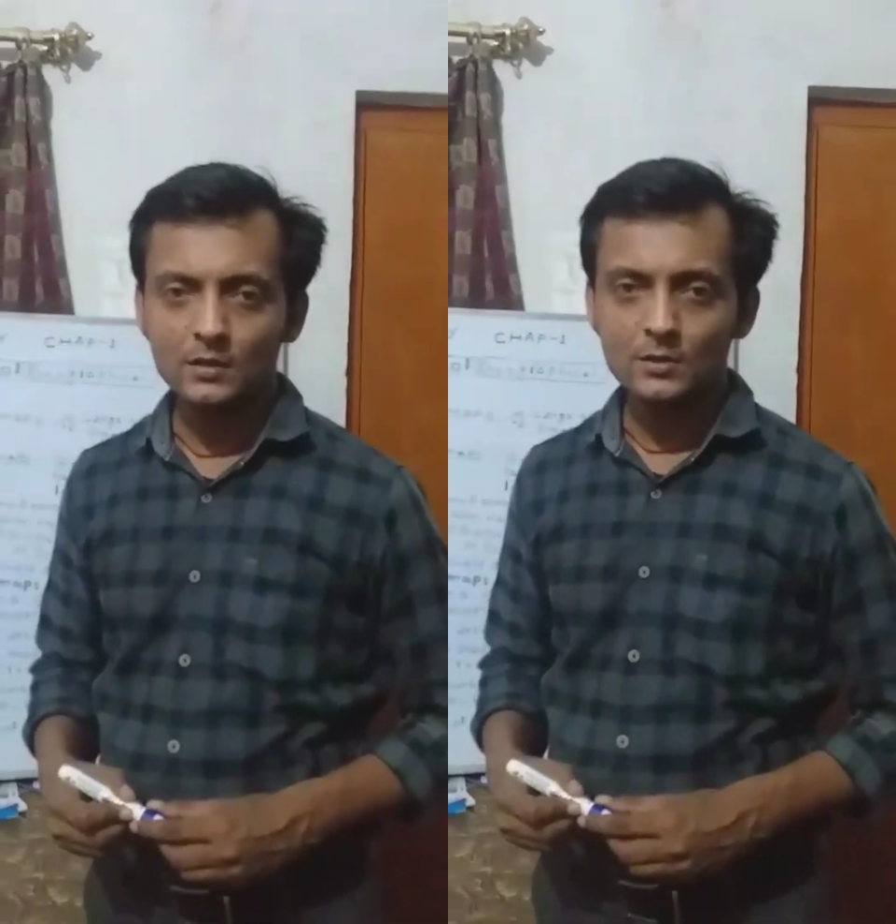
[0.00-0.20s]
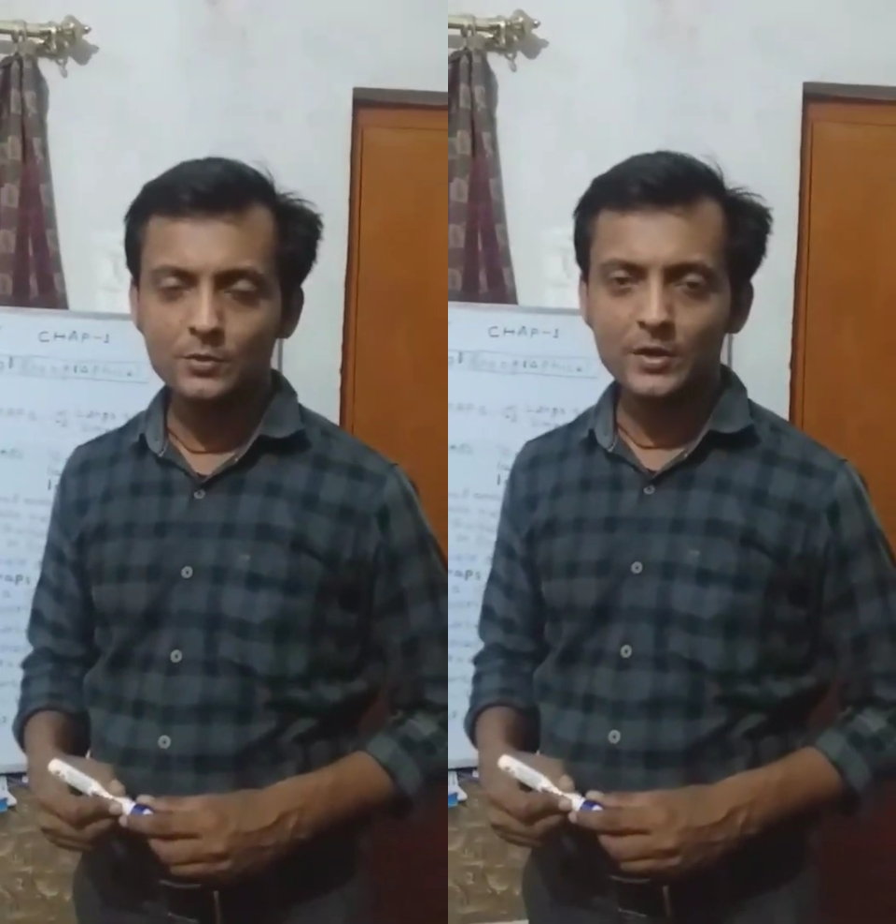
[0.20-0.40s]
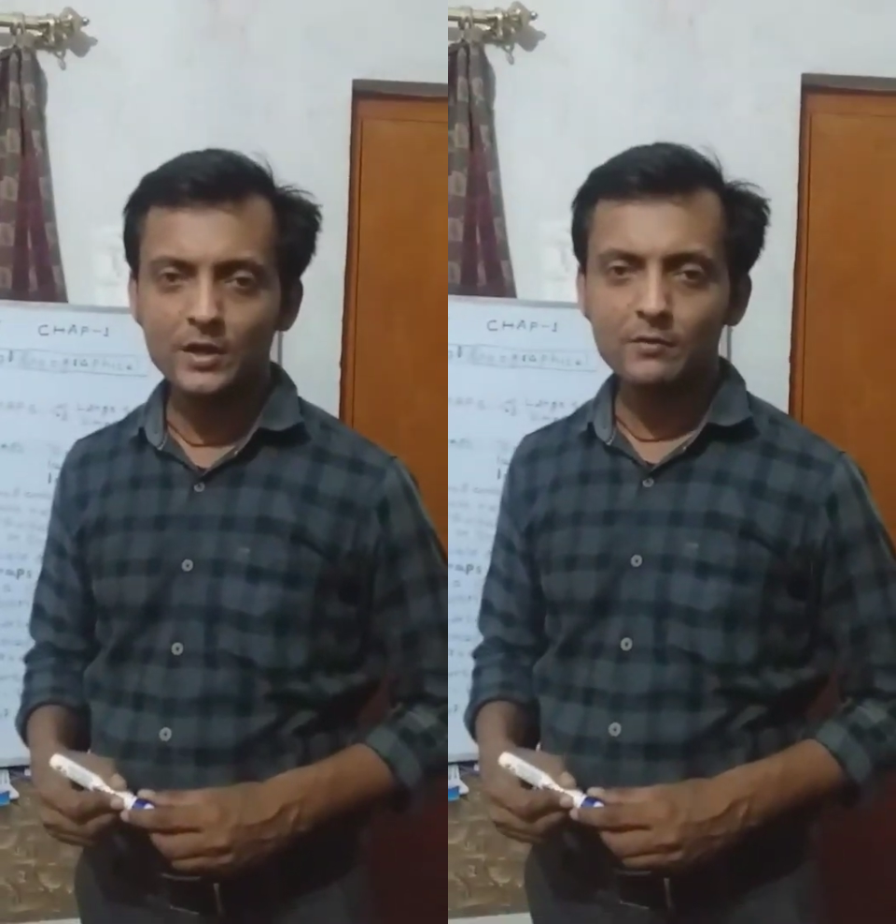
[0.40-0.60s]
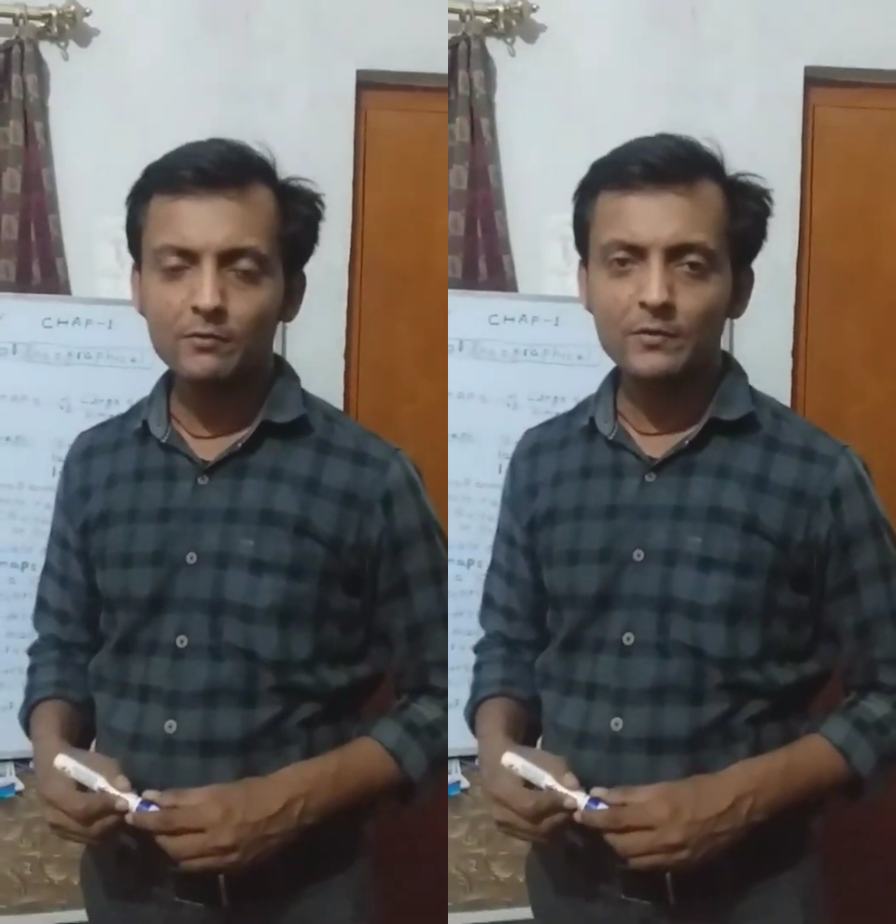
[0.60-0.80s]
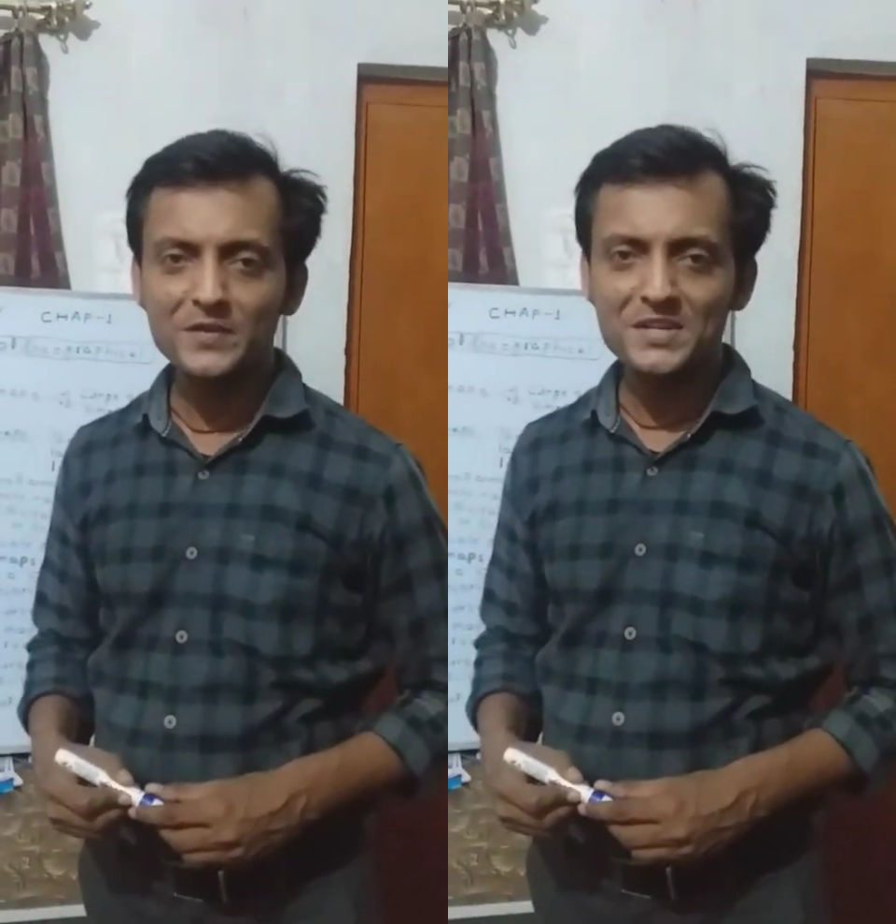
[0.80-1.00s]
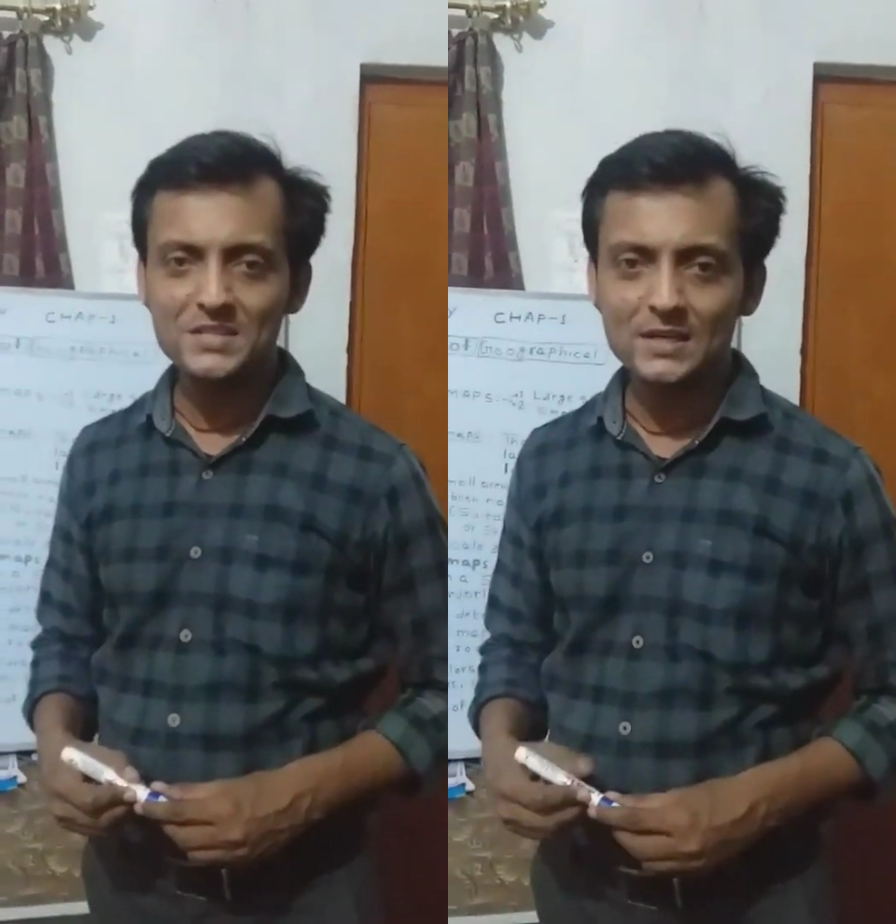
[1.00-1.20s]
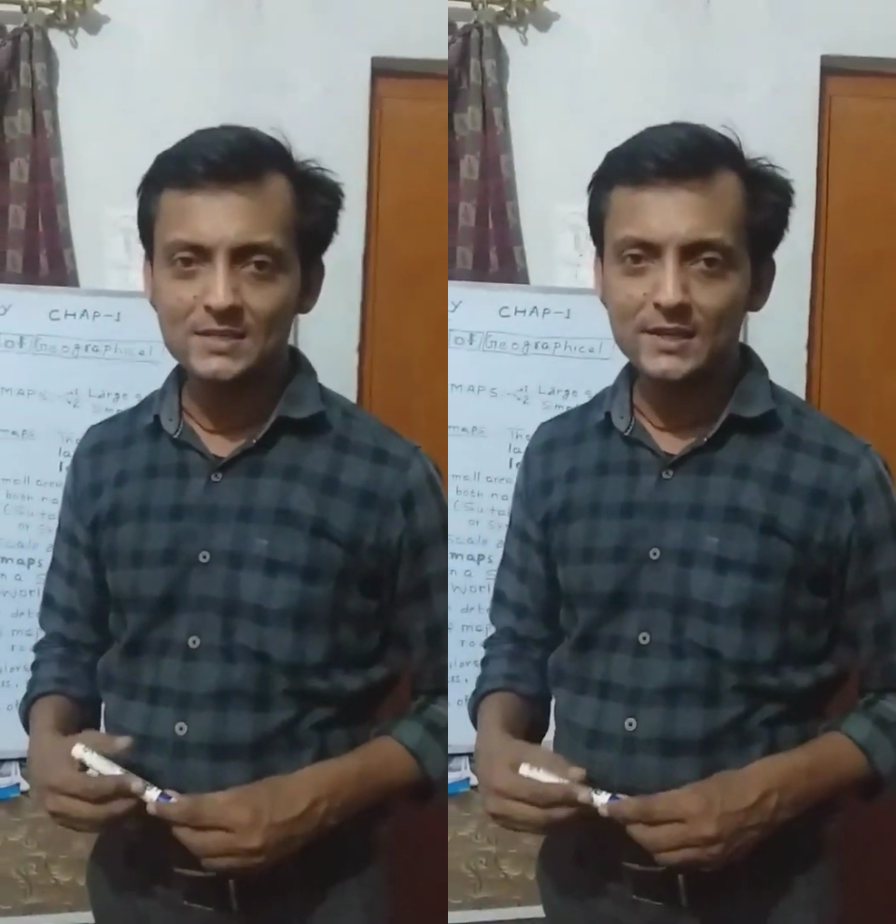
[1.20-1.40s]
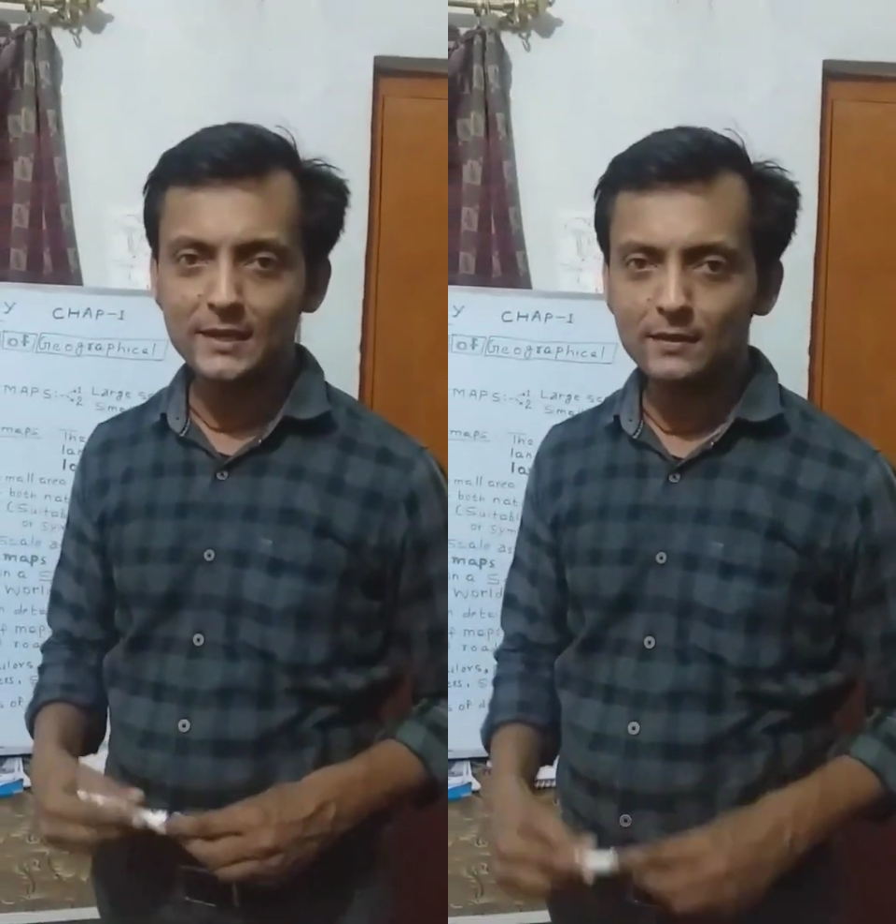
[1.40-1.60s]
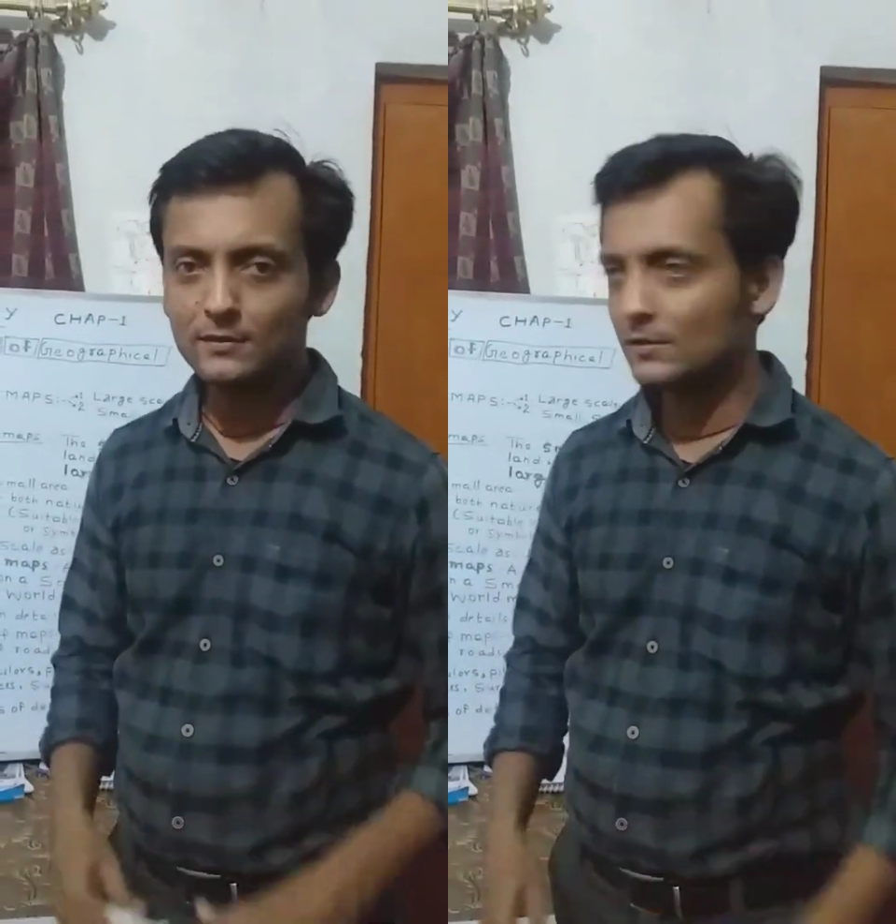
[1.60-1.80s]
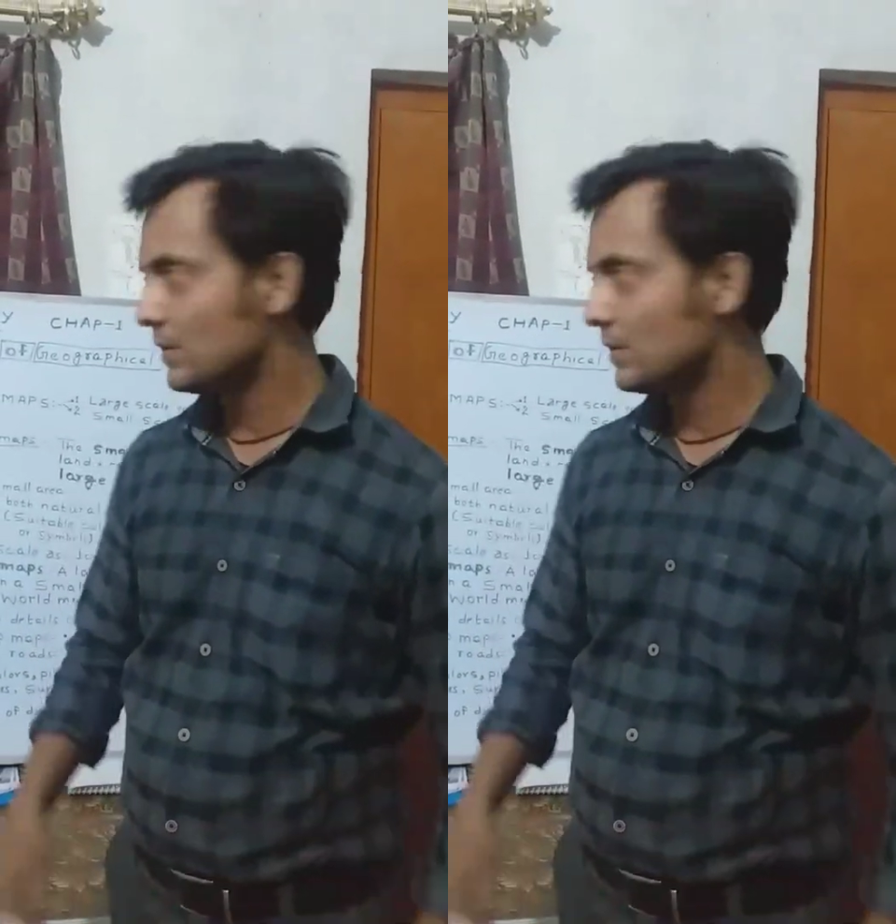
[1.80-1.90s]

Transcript: Today we will be discussing